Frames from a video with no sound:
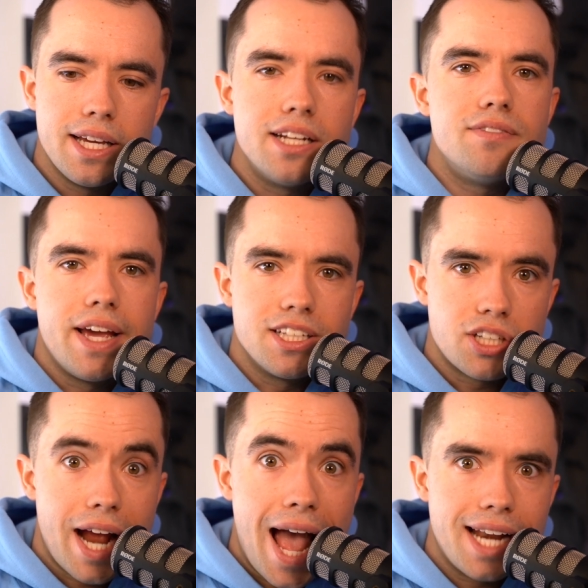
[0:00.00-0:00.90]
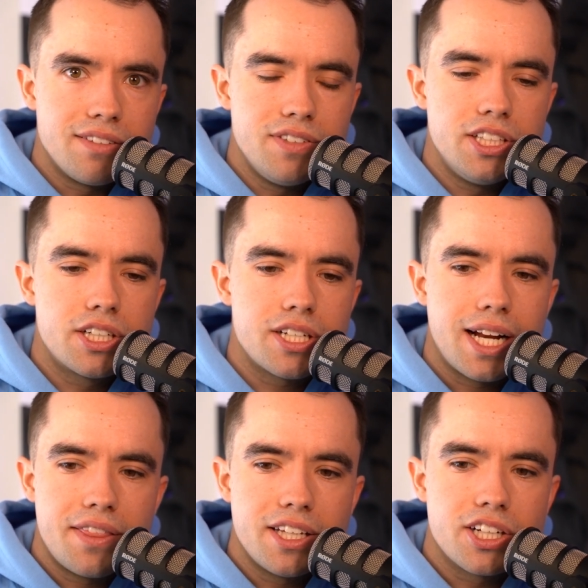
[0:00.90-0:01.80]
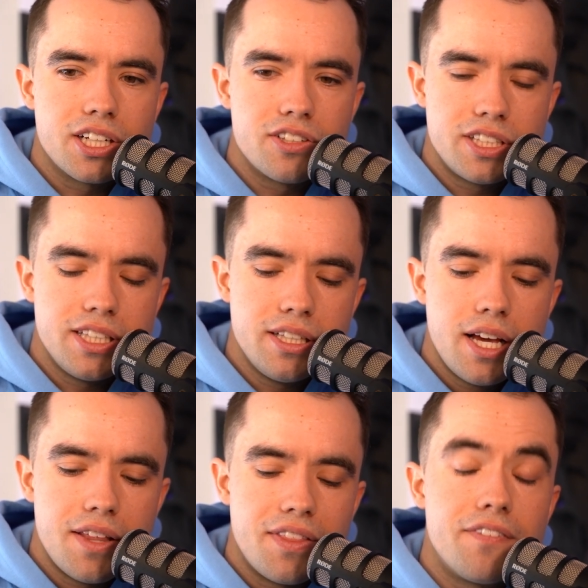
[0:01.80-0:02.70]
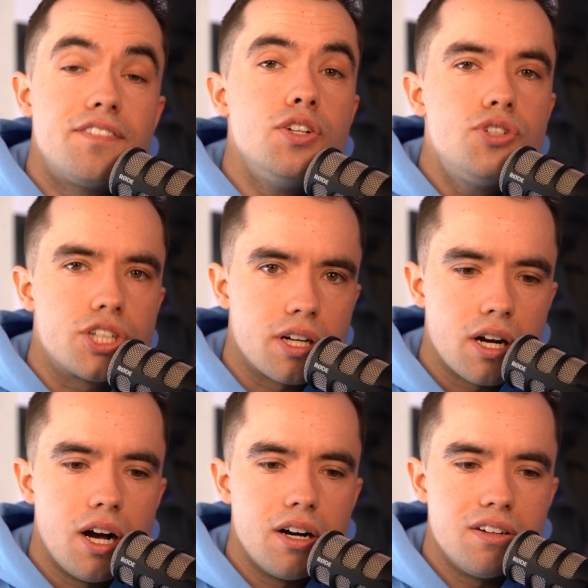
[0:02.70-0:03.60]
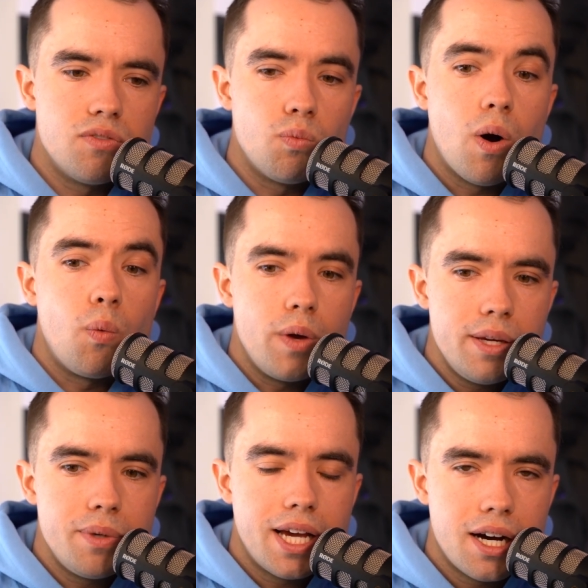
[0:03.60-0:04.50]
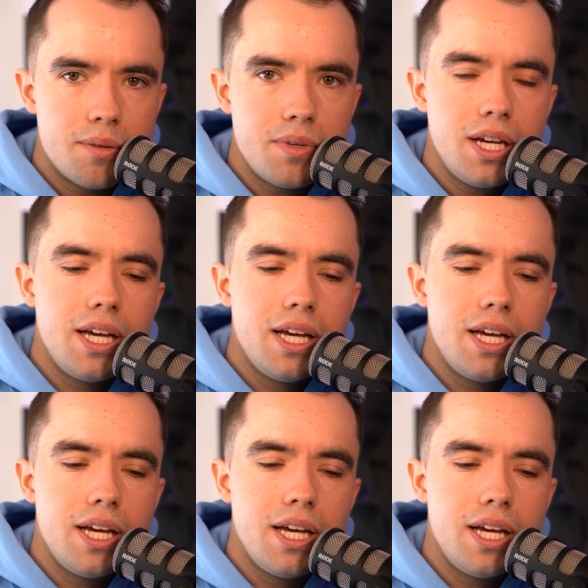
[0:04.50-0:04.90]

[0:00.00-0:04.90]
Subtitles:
innovate and start adding features. And I think you're going to see that the future of what we become